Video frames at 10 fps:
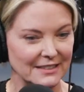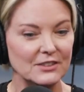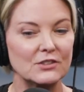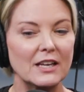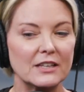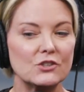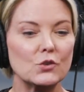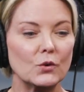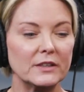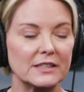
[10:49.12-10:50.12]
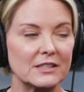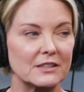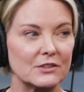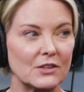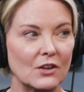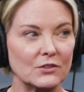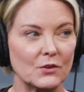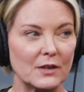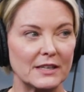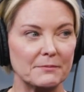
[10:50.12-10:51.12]
there's like a shortage, and there's
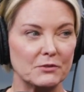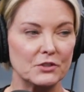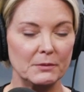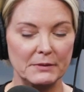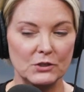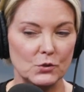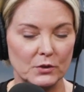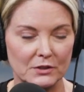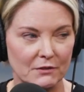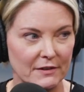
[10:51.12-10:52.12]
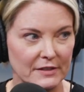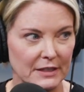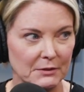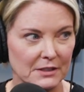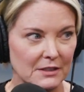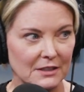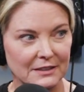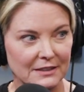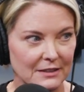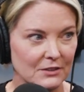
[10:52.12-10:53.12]
also a shipping shortage of everything. What's it
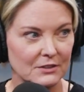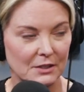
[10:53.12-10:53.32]
called? Their